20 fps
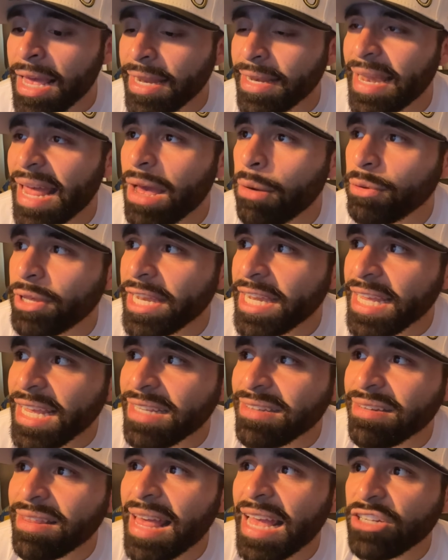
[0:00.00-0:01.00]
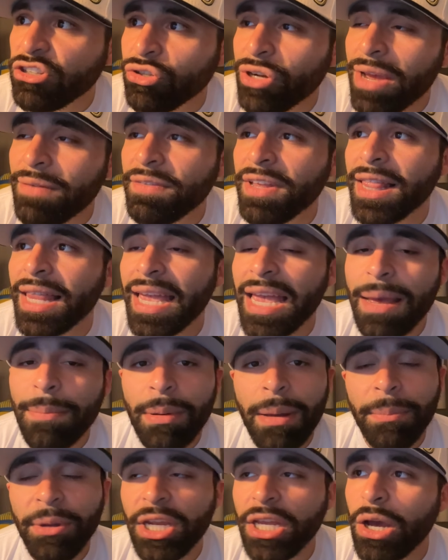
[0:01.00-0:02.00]
Now, getting into that driving layup,
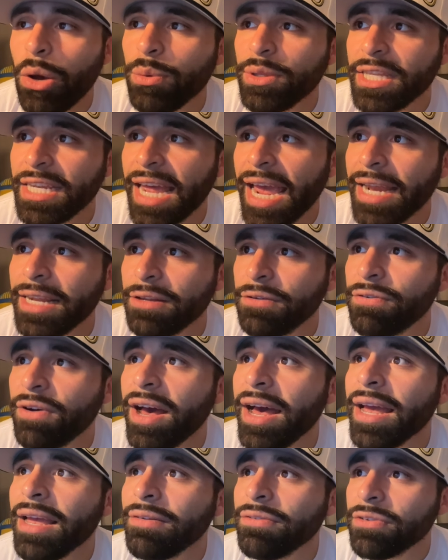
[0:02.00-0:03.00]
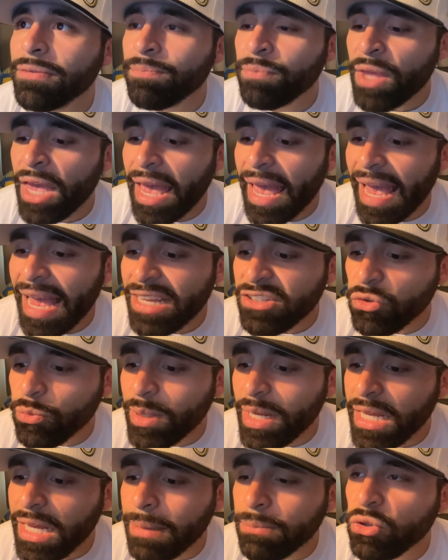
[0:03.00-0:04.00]
I'm going to go with an 85. As
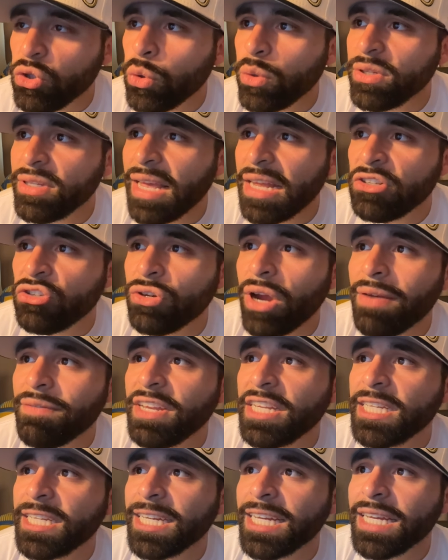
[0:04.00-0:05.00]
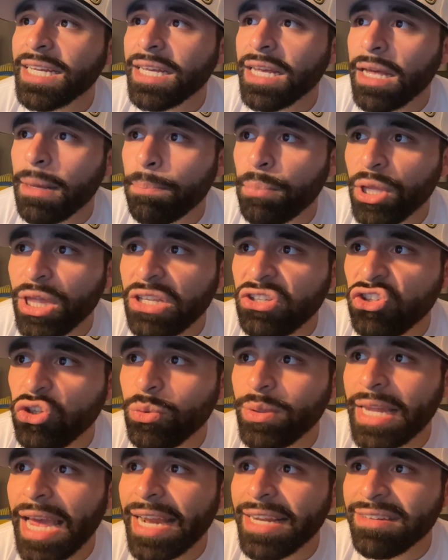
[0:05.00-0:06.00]
when it comes towards that driving dunk, put this
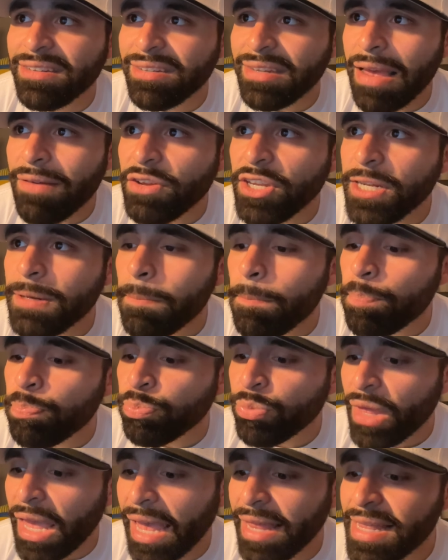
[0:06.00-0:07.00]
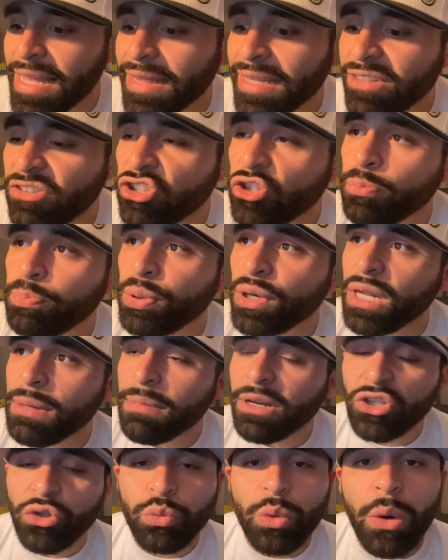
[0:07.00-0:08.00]
to an 87. And then this is pretty
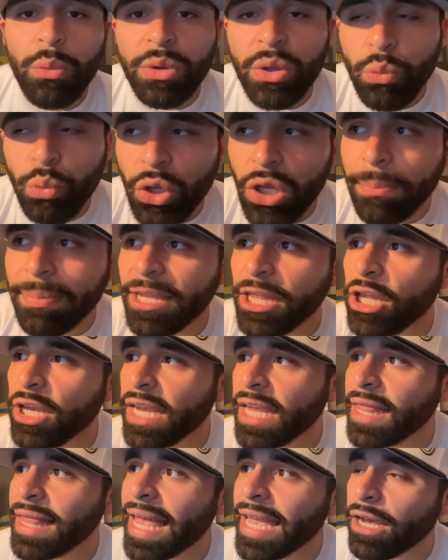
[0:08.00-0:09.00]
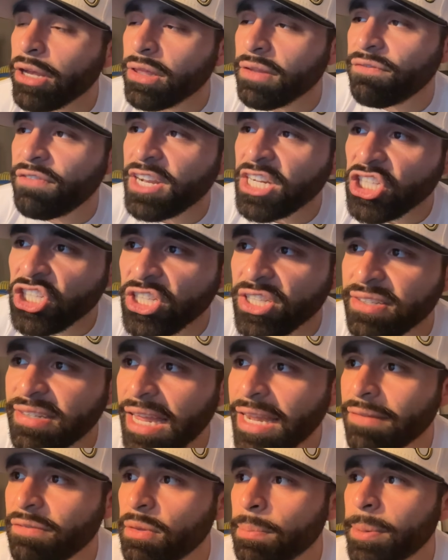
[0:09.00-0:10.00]
much what we will be looking like on the finishing
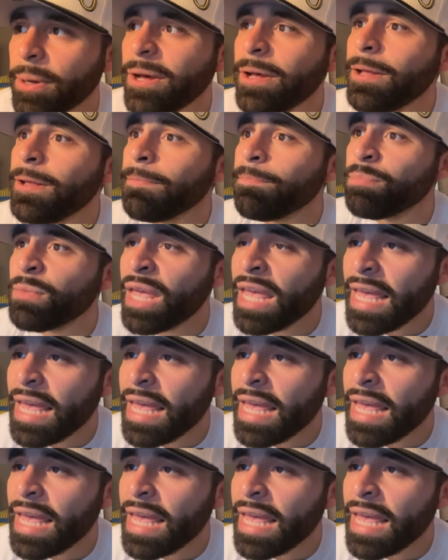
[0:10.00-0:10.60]
side of the ball.